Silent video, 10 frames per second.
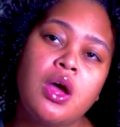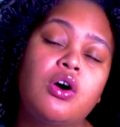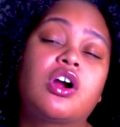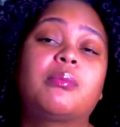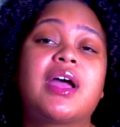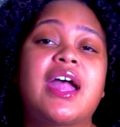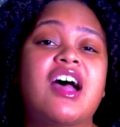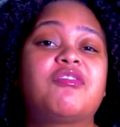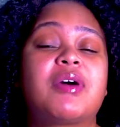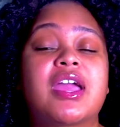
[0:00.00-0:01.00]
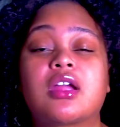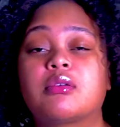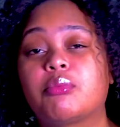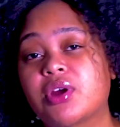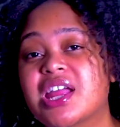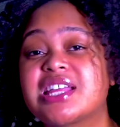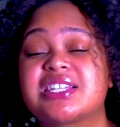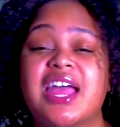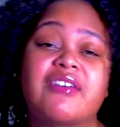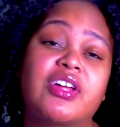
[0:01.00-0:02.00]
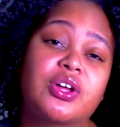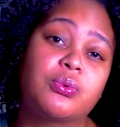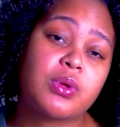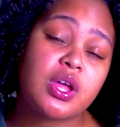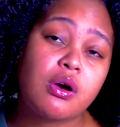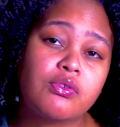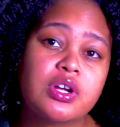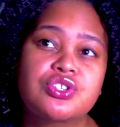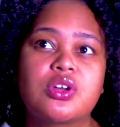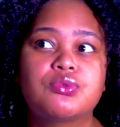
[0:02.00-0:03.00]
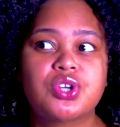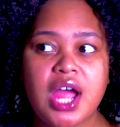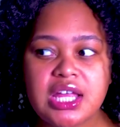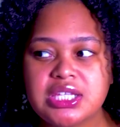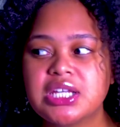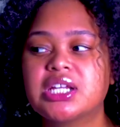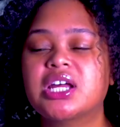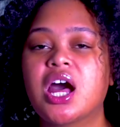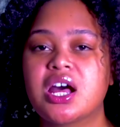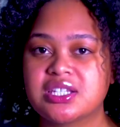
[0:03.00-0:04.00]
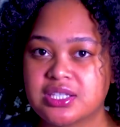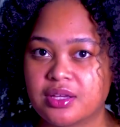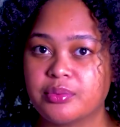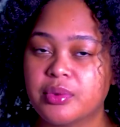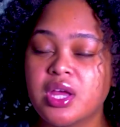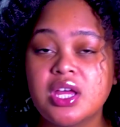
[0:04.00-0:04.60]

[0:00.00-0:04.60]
or I might have my hair in braids and have like a wig over it. So I'm trying to get accustomed